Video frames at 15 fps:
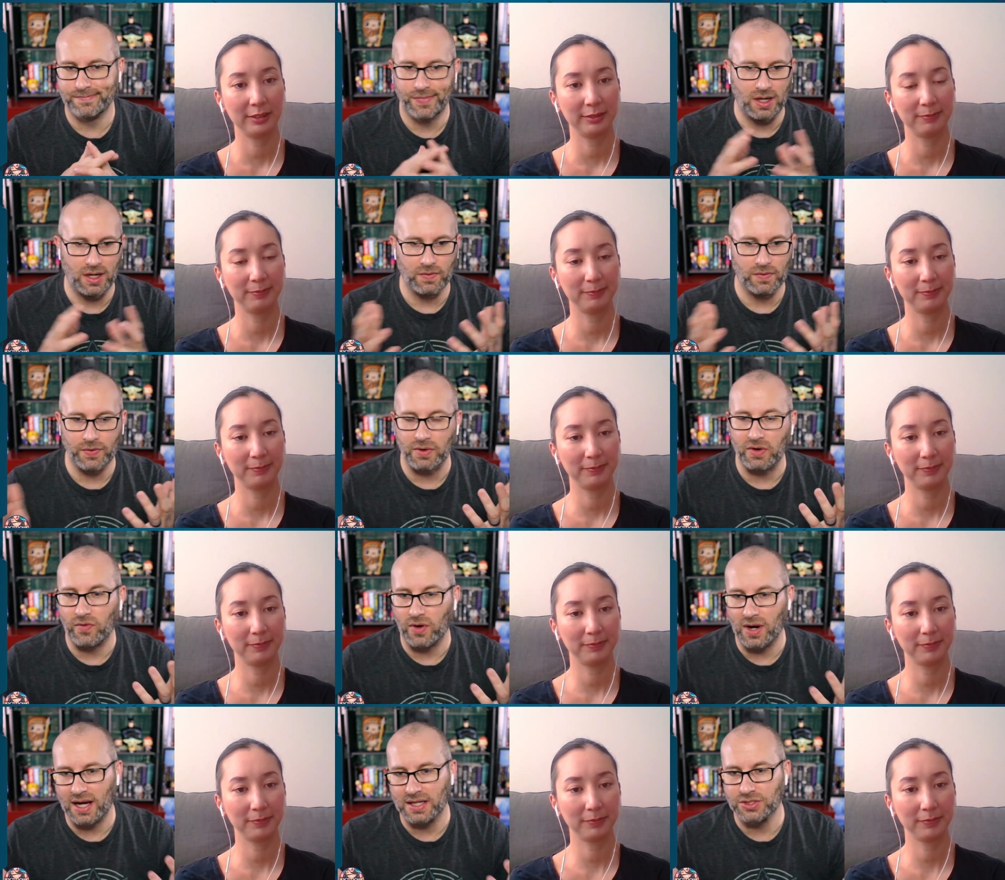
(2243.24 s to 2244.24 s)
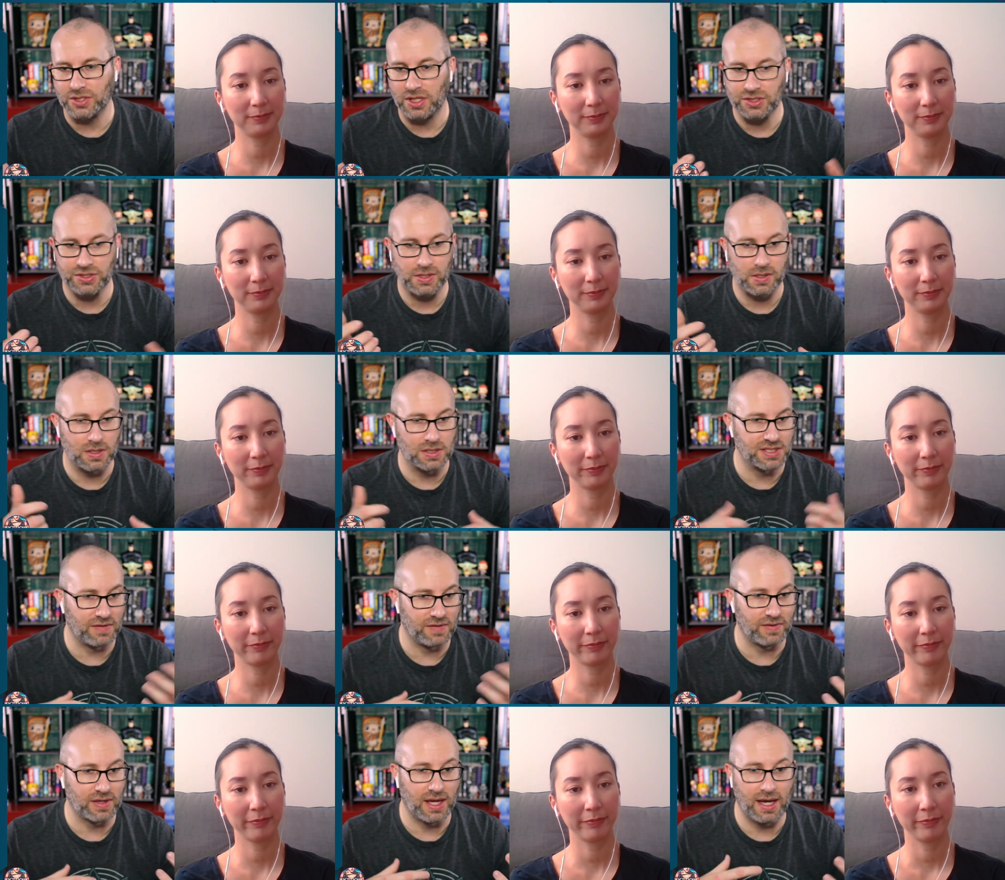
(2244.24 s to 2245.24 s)
Speaker 1: you know, three or four act structure or save
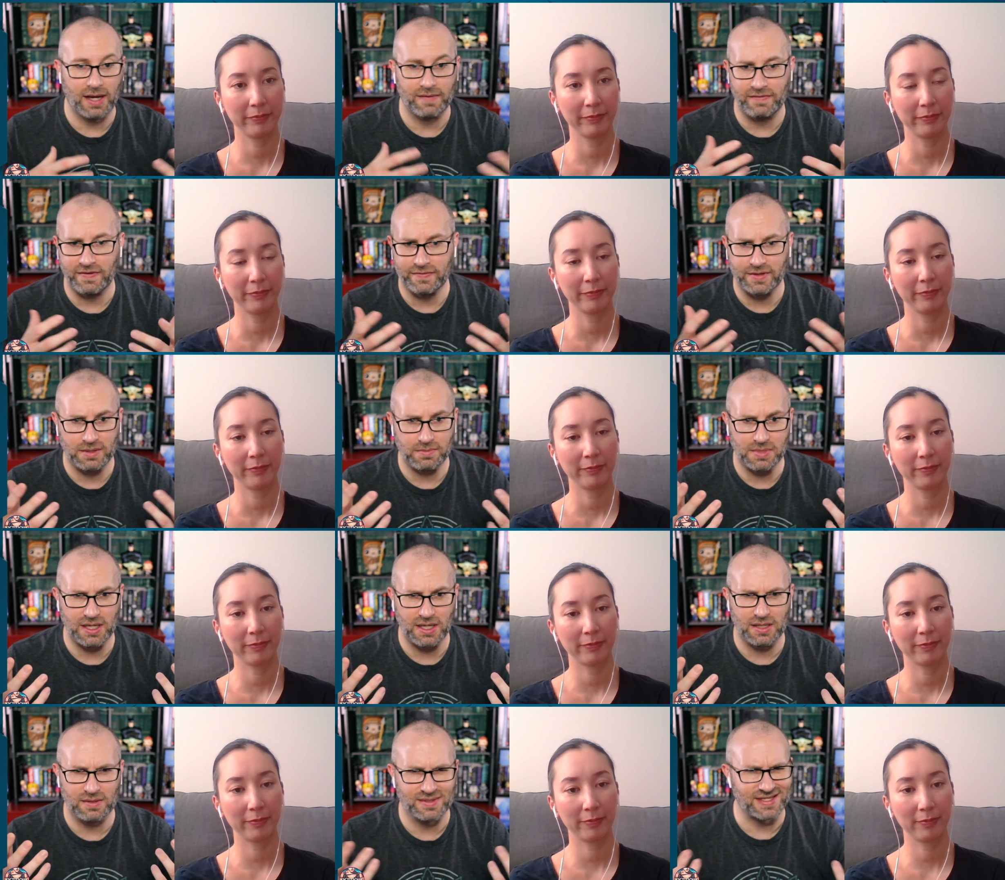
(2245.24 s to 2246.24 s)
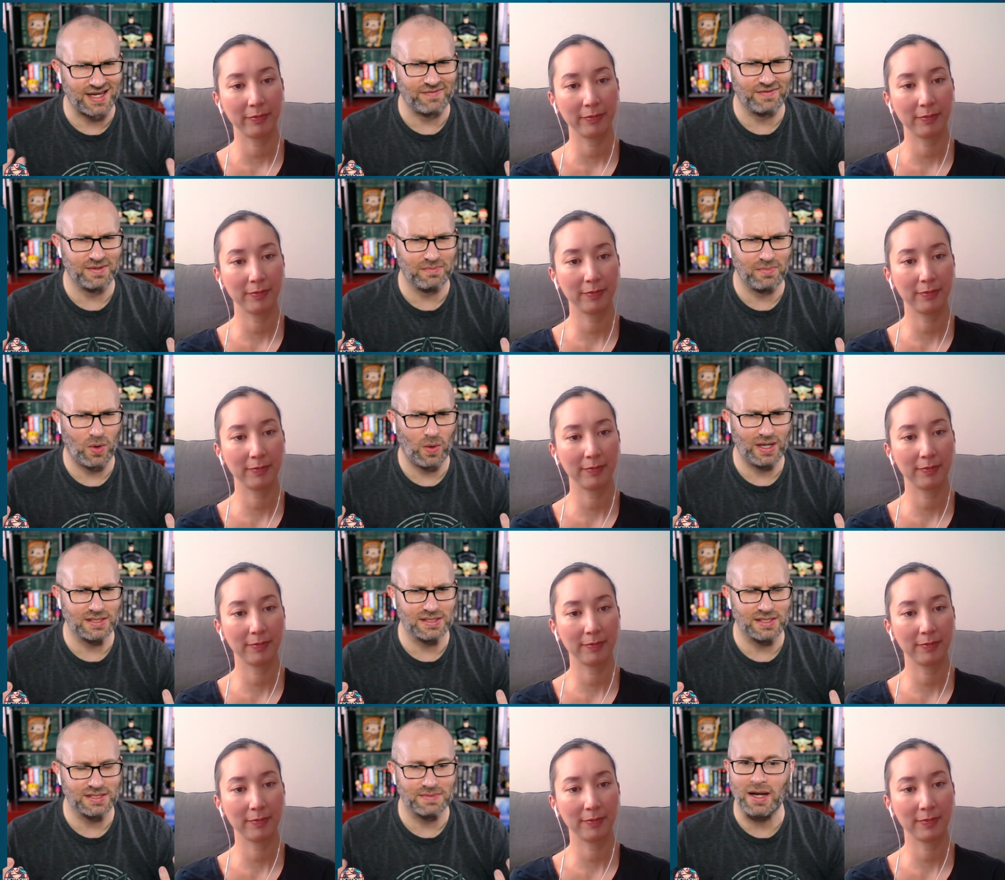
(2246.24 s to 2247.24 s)
the cat, fifteen B, seven point
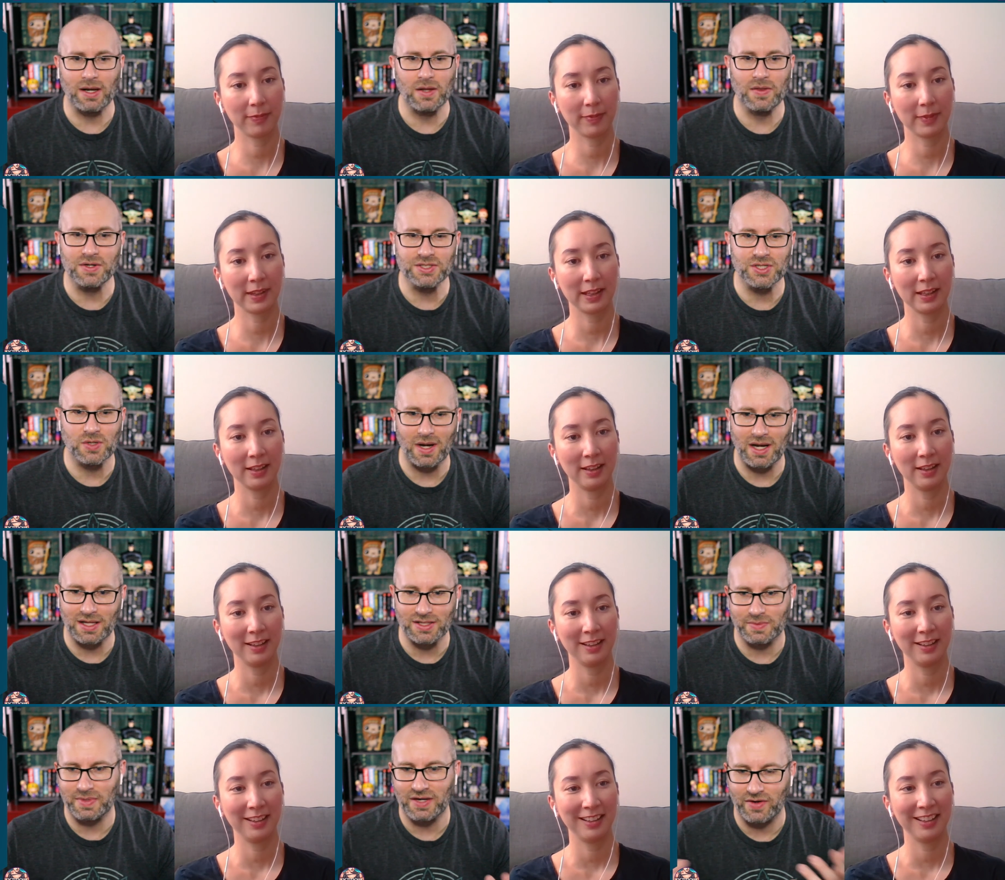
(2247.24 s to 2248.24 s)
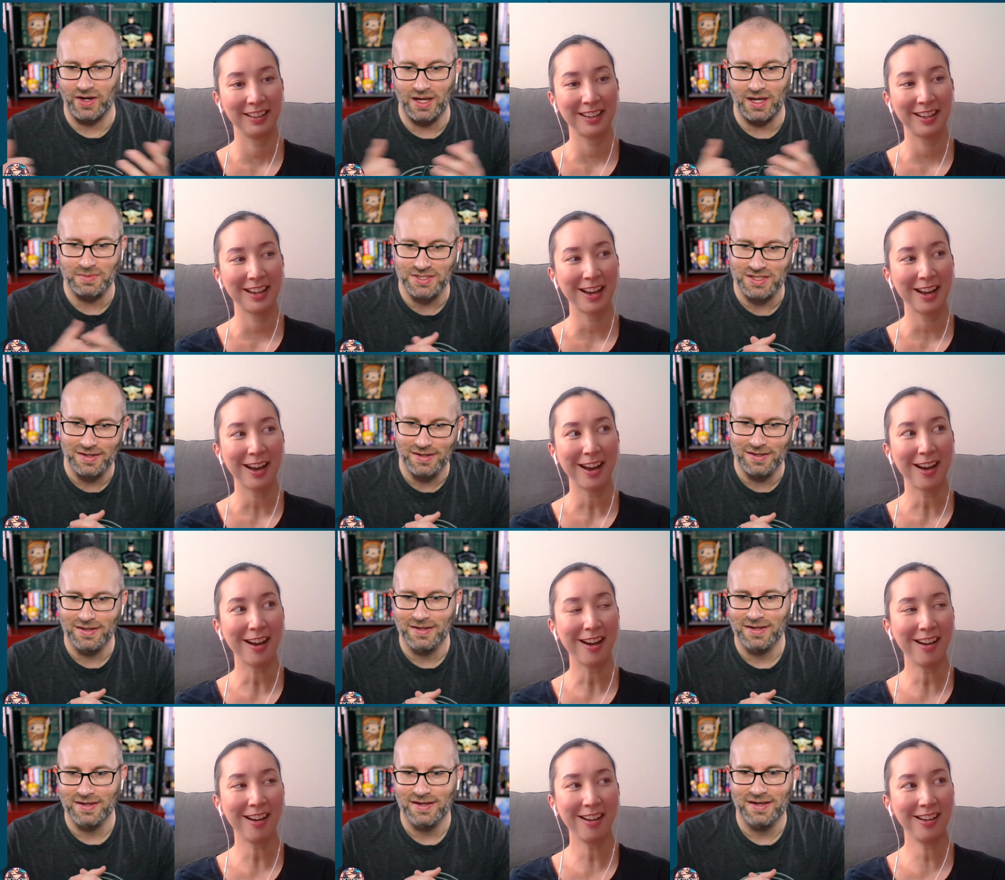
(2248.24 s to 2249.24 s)
system? I don't know. There's so many, so many different names.
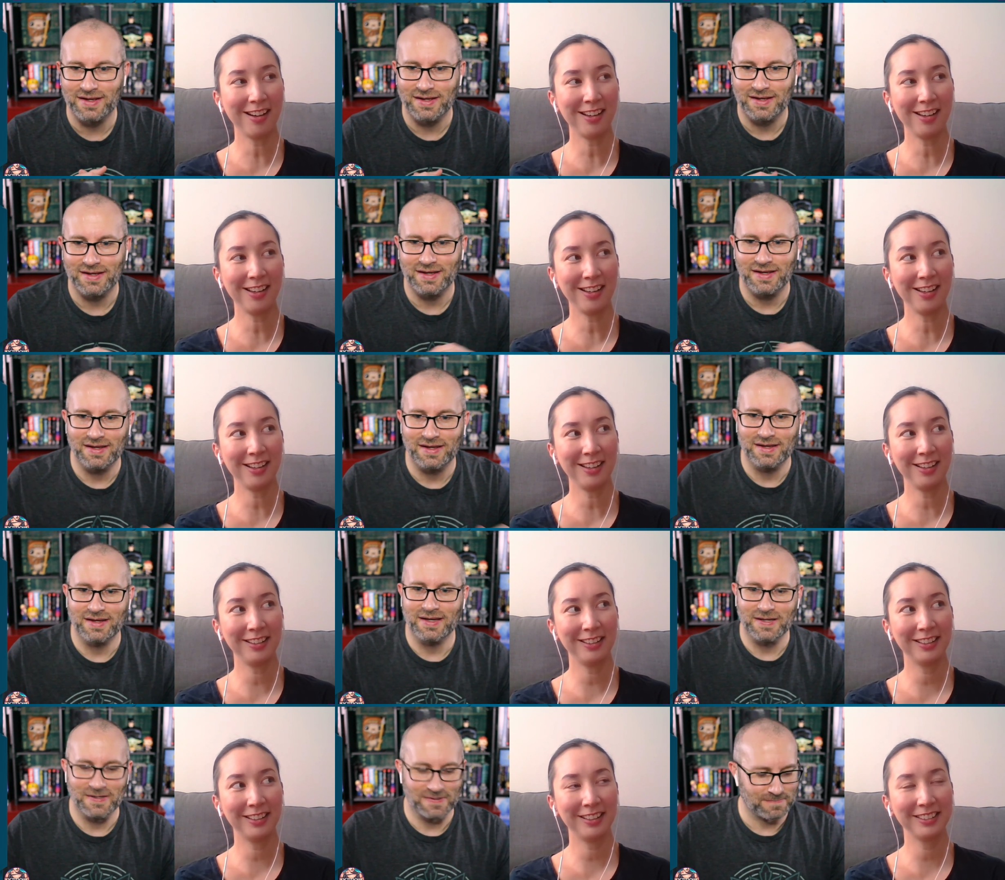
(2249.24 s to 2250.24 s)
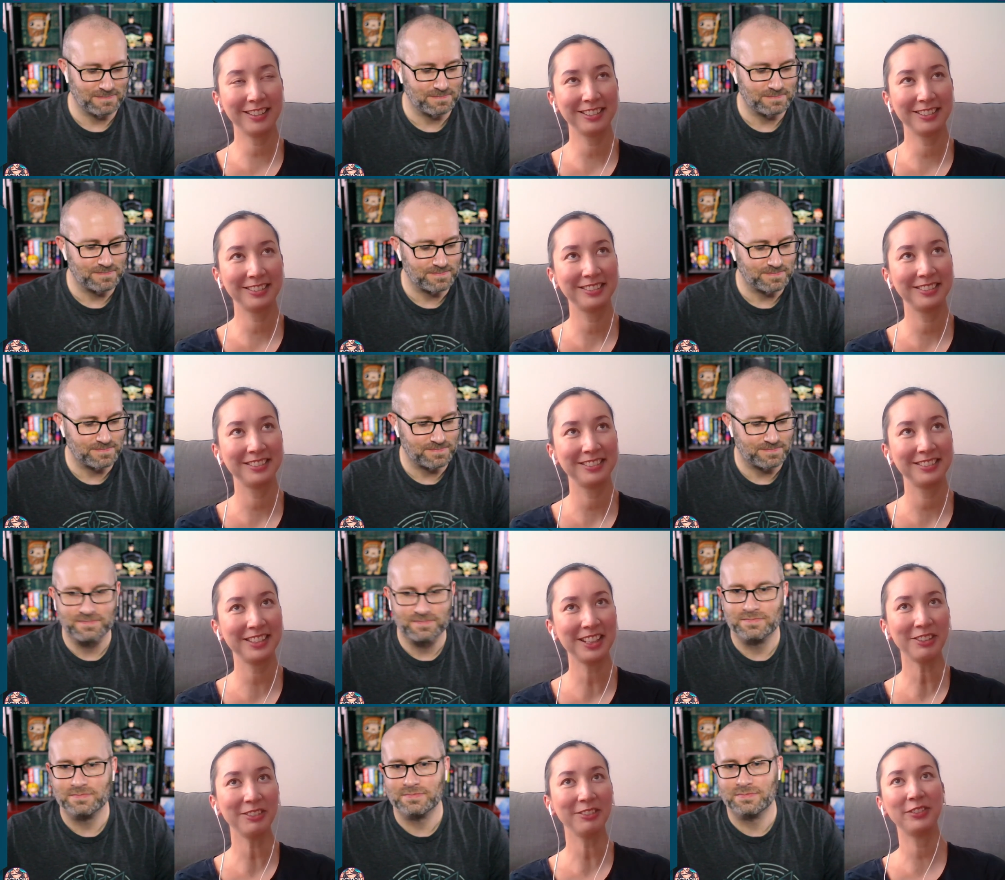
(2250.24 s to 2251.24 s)
Speaker 2: Uh,
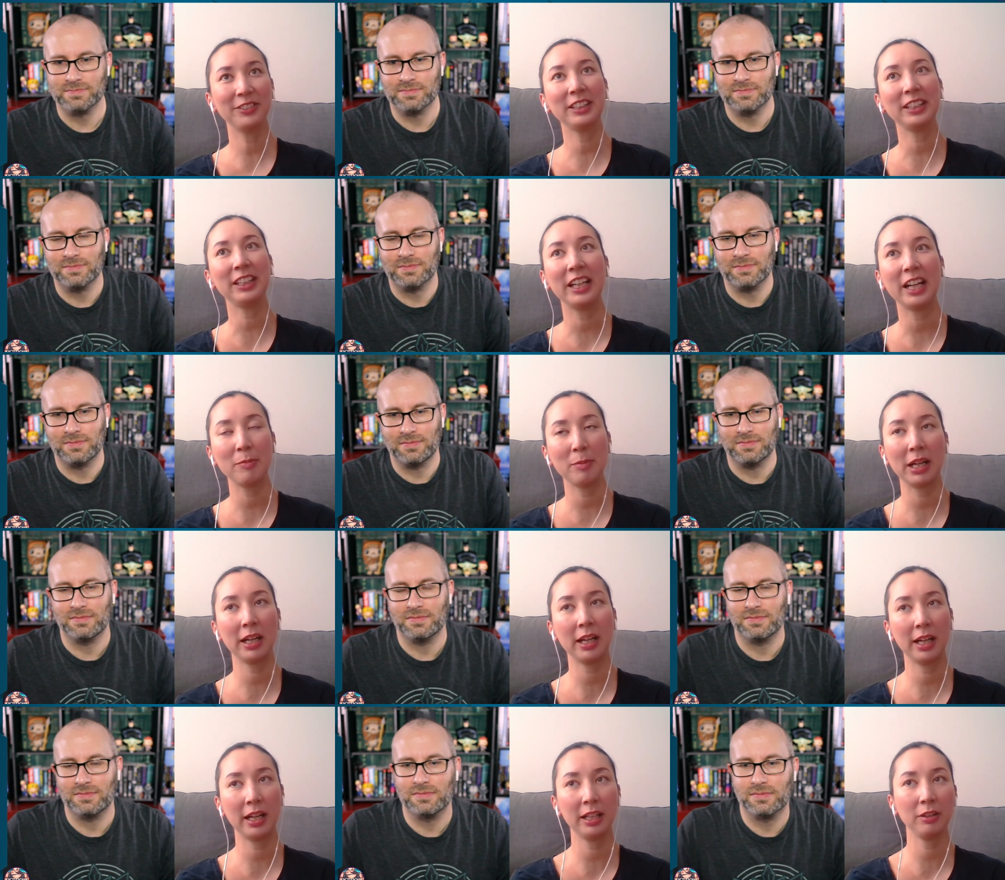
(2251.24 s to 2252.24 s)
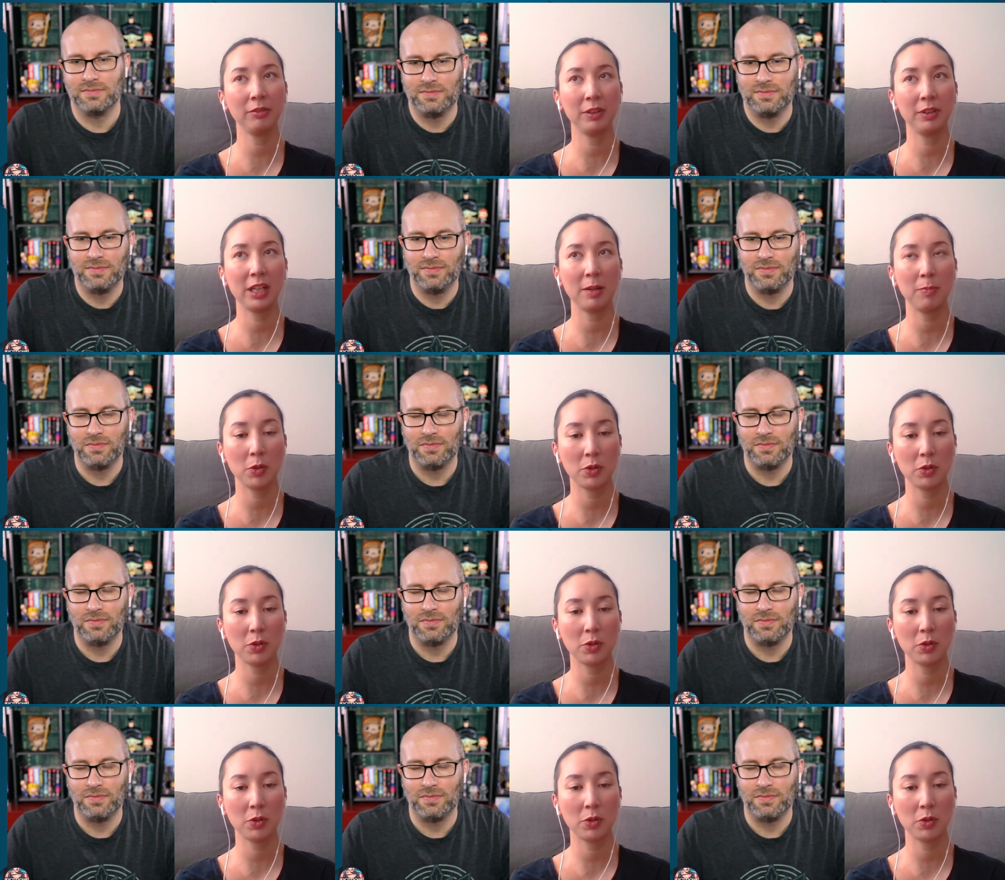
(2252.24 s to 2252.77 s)
not really. I mean, I kind of keep